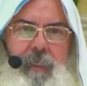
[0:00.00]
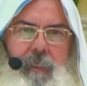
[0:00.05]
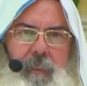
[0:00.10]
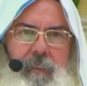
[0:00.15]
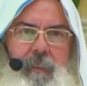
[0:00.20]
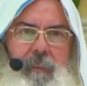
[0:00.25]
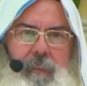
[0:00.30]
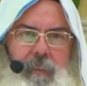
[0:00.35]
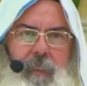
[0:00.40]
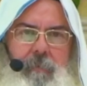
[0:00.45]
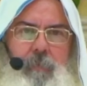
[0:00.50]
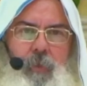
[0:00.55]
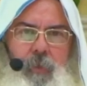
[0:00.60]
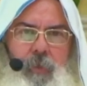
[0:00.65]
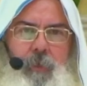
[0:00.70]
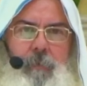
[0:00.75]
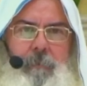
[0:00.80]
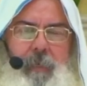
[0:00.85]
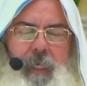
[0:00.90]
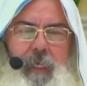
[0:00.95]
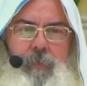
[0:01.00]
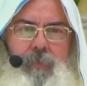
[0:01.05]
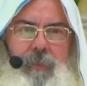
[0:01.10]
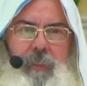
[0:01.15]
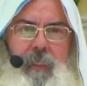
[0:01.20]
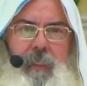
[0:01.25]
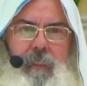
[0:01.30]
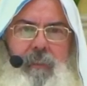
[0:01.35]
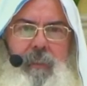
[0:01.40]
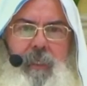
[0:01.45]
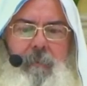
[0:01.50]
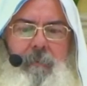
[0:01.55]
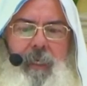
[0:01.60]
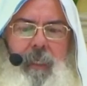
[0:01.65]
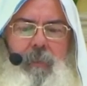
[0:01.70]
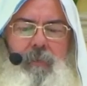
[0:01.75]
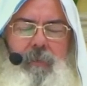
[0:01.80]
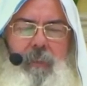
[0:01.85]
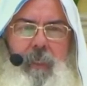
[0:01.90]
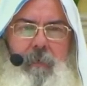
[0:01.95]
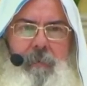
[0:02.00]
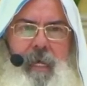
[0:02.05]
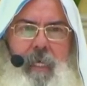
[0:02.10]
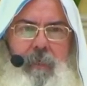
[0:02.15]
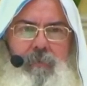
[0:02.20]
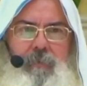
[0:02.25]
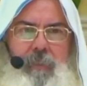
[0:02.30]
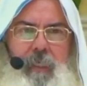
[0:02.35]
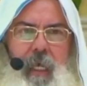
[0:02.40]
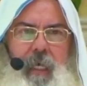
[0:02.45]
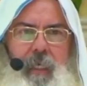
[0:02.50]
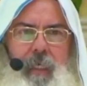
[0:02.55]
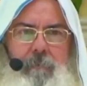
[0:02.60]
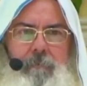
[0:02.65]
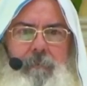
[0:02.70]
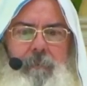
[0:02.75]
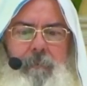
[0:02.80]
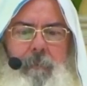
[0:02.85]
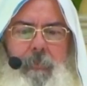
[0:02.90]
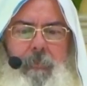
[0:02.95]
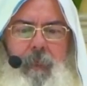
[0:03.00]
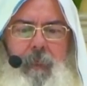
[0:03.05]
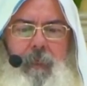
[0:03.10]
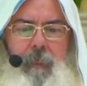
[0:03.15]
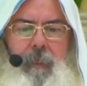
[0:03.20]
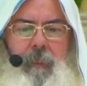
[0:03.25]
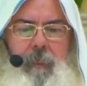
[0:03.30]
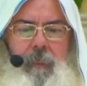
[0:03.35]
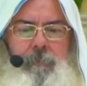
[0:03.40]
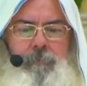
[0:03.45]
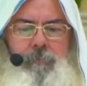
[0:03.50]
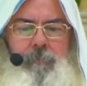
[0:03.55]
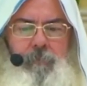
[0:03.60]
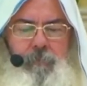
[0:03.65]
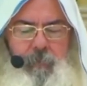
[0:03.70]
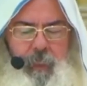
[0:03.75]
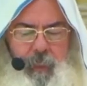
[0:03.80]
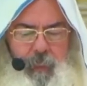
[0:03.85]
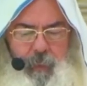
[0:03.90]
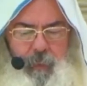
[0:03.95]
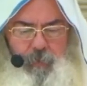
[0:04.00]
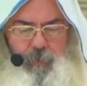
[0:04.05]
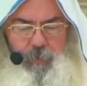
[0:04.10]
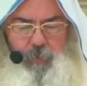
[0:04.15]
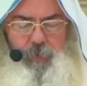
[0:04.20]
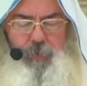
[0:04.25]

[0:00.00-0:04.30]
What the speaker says: is when they have true success. Now I'm going to analyze this